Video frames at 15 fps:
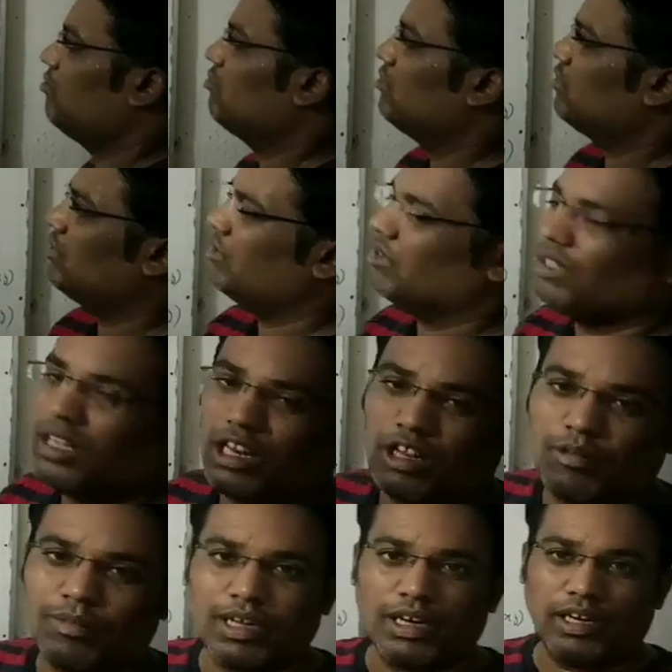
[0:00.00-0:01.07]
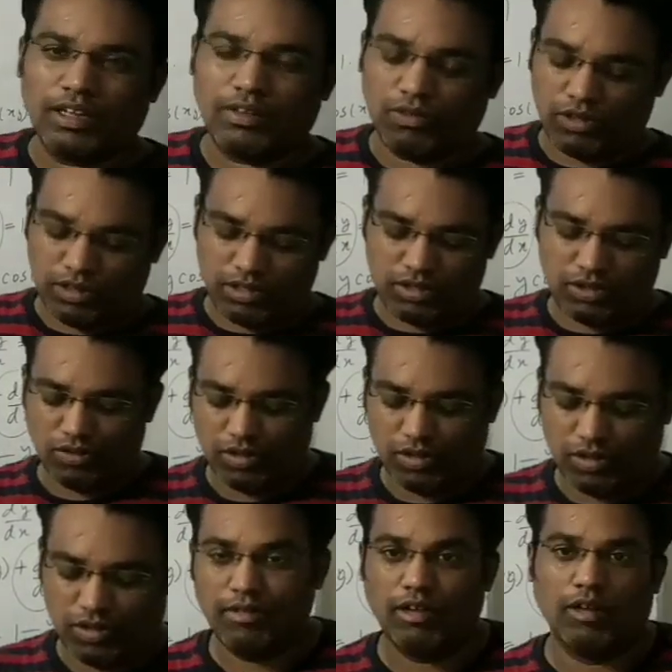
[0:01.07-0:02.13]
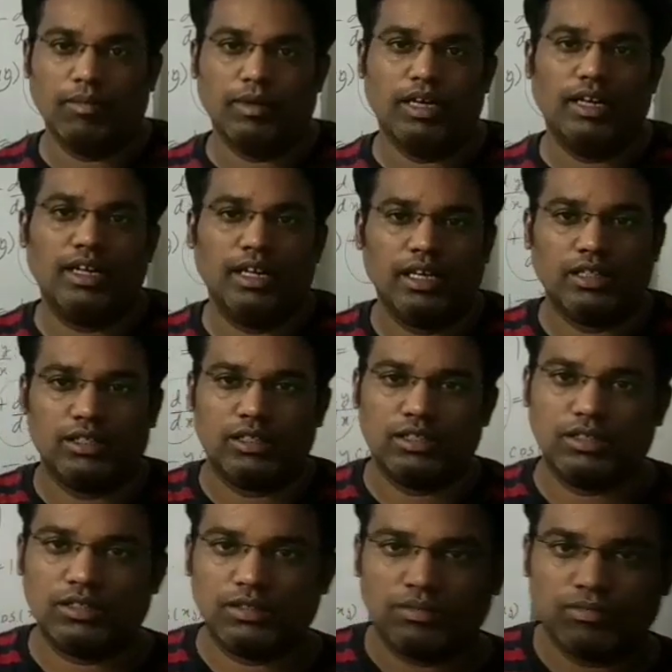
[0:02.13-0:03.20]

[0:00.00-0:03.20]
So there we will be getting what is called dy by dx.